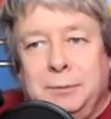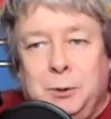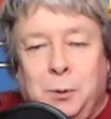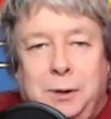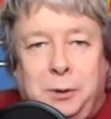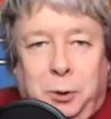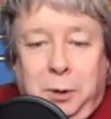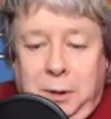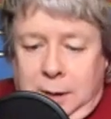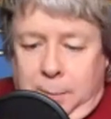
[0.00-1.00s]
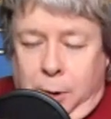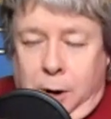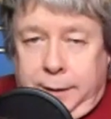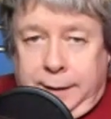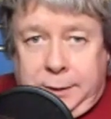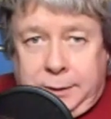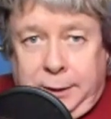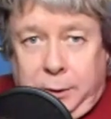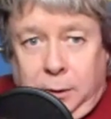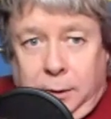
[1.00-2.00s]
do another podcast
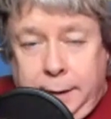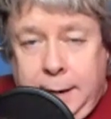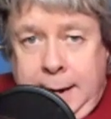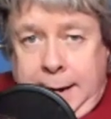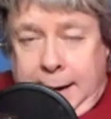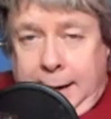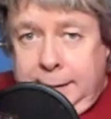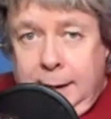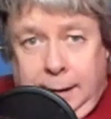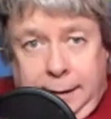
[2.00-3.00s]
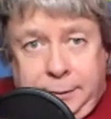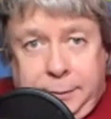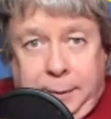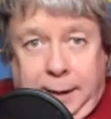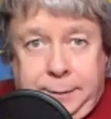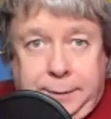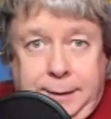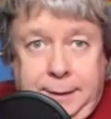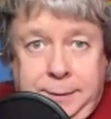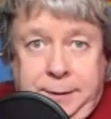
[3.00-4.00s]
later on. And yeah, as
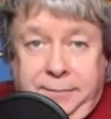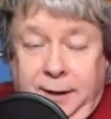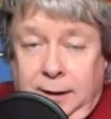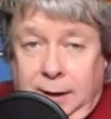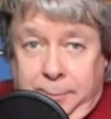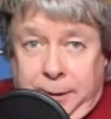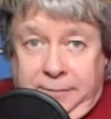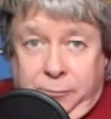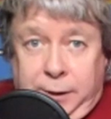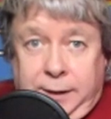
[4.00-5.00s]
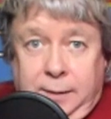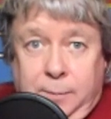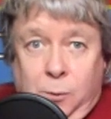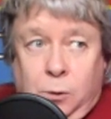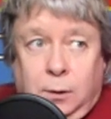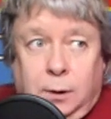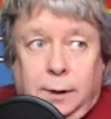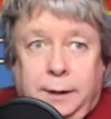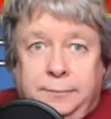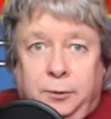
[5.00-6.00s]
things develop, and if we get
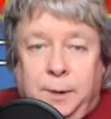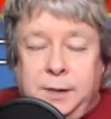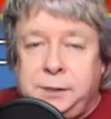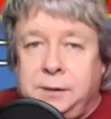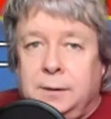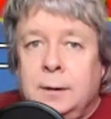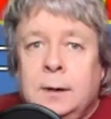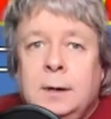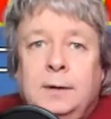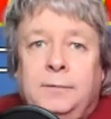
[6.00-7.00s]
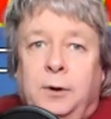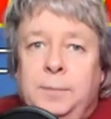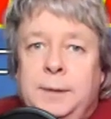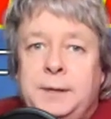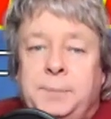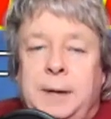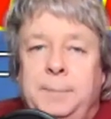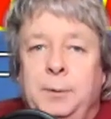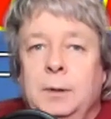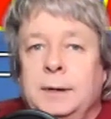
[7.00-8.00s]
more information from these
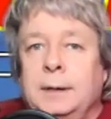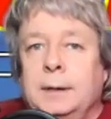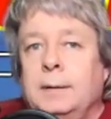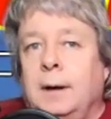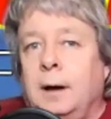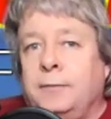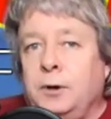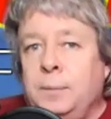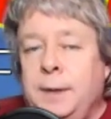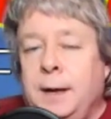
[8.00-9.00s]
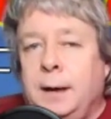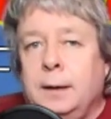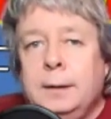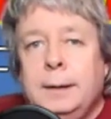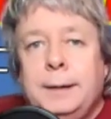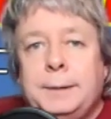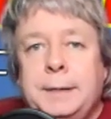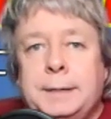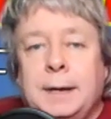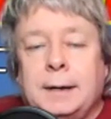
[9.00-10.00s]
people and from the
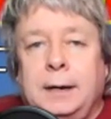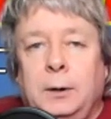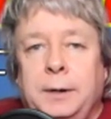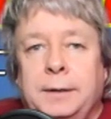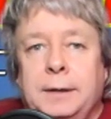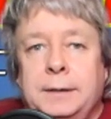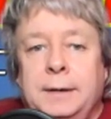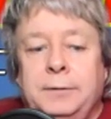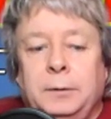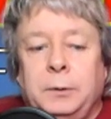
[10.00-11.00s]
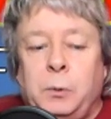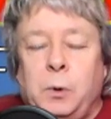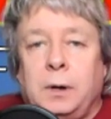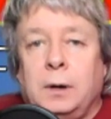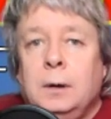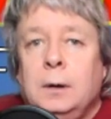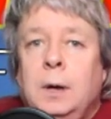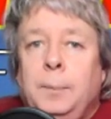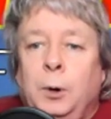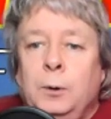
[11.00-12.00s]
Sea-Tac area, then definitely want to
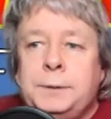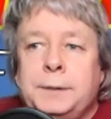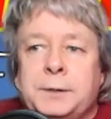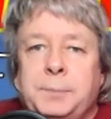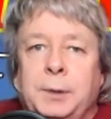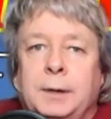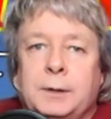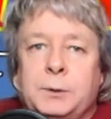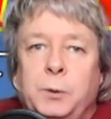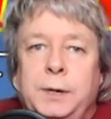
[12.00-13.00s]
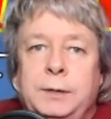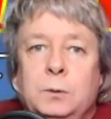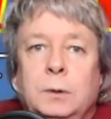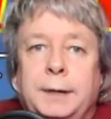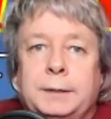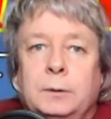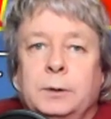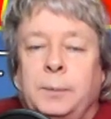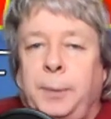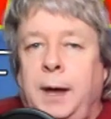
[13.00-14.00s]
post this, because we do like to
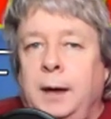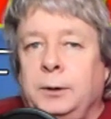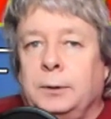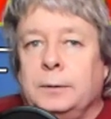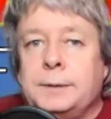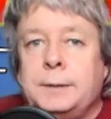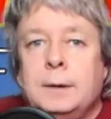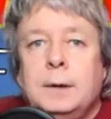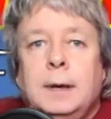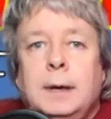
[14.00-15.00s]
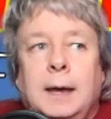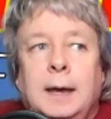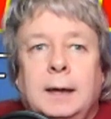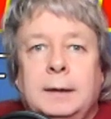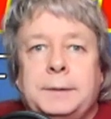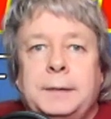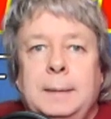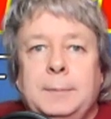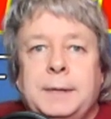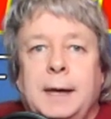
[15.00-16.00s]
look at patterns. And it
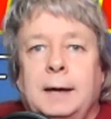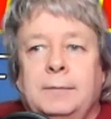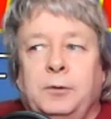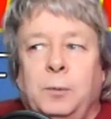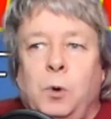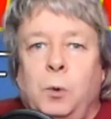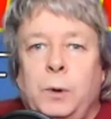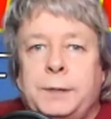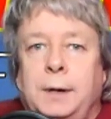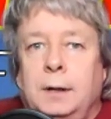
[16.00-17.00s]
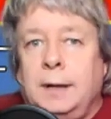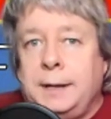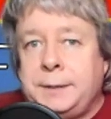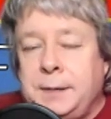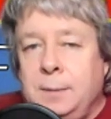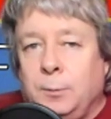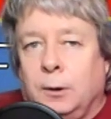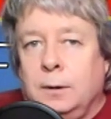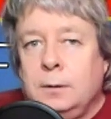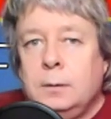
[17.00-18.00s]
seems that from what we saw last
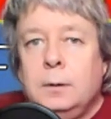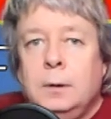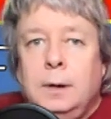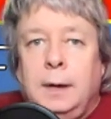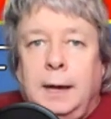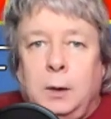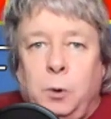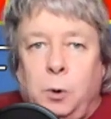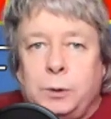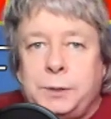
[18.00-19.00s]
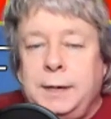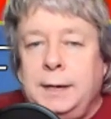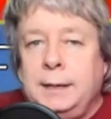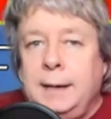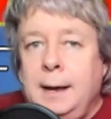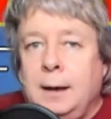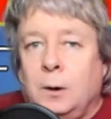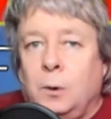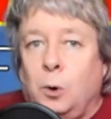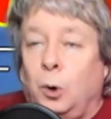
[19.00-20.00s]
summer, what we're seeing
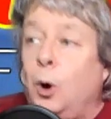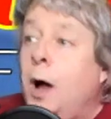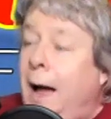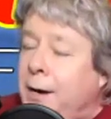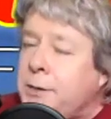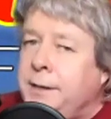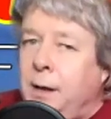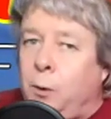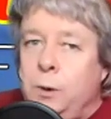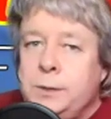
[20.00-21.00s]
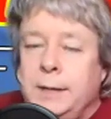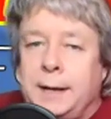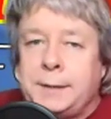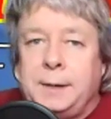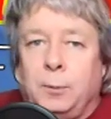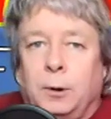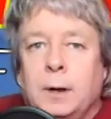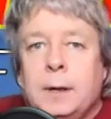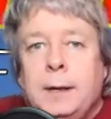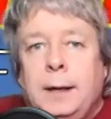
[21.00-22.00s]
now, or actually that was last summer,
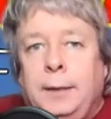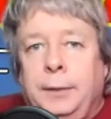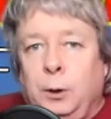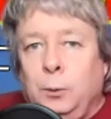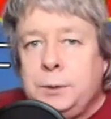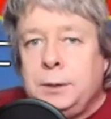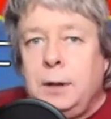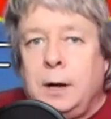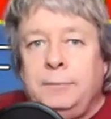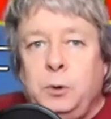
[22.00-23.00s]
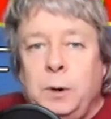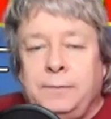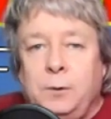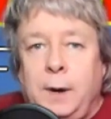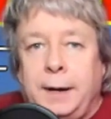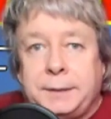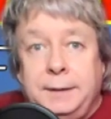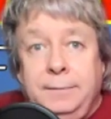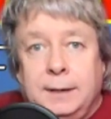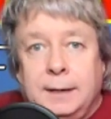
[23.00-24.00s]
there was a lot of UFO
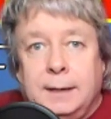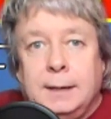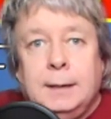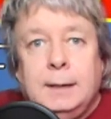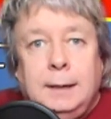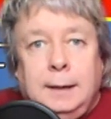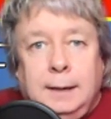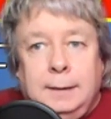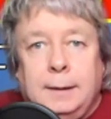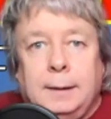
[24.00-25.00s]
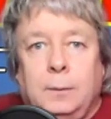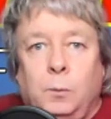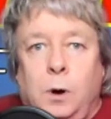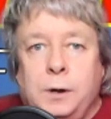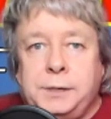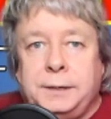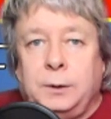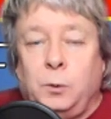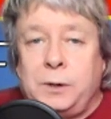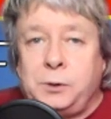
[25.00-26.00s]
activity in the
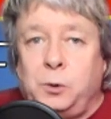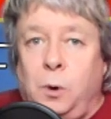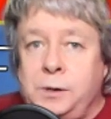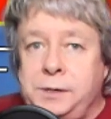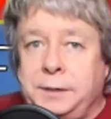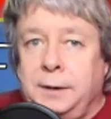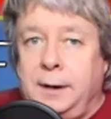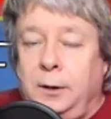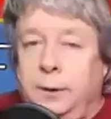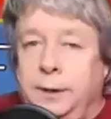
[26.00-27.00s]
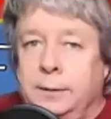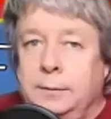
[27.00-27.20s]
Western Washington area.